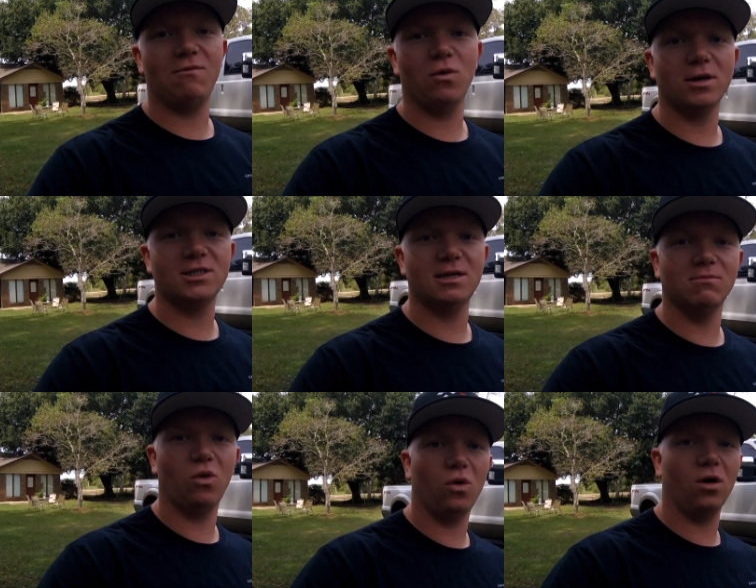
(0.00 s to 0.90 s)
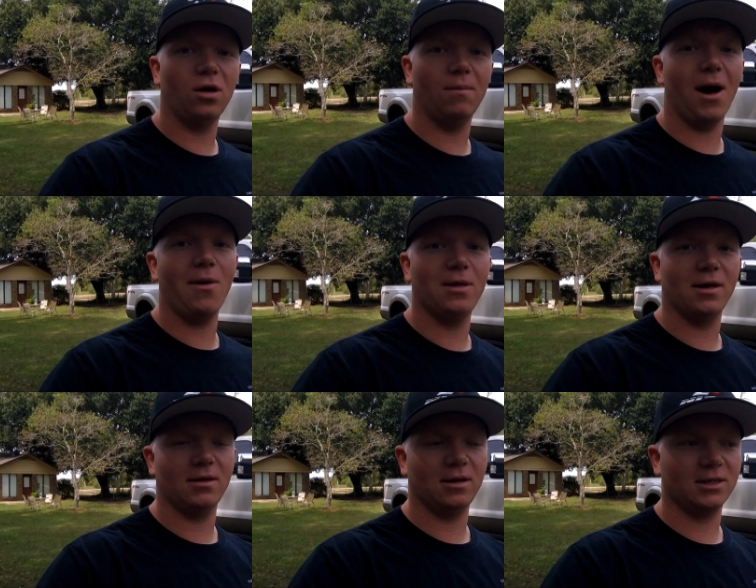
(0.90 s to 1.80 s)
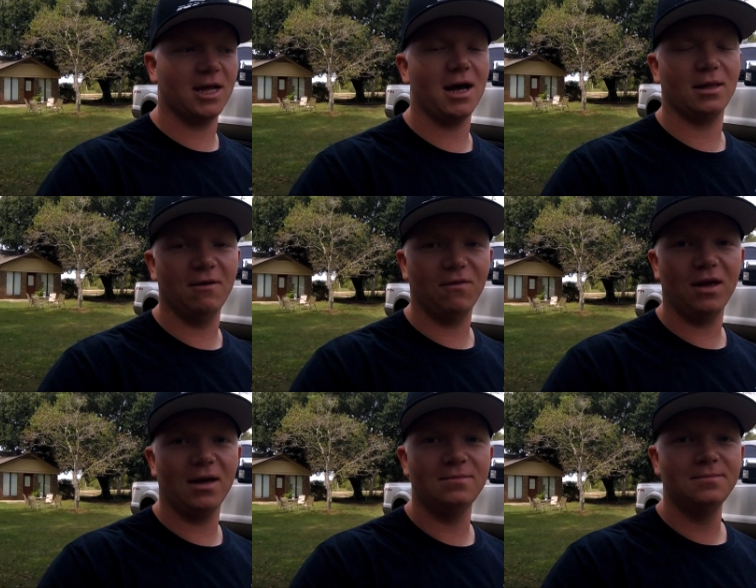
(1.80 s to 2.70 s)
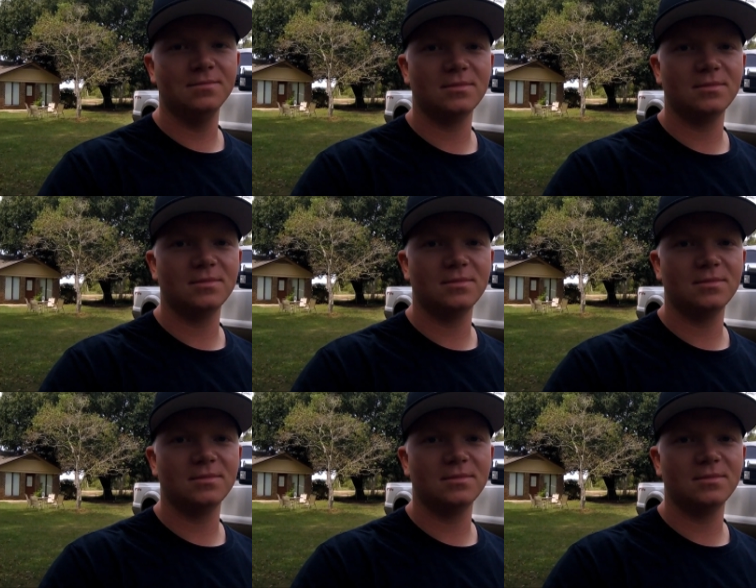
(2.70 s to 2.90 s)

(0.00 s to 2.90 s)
If you want to see more about the exact lift kit,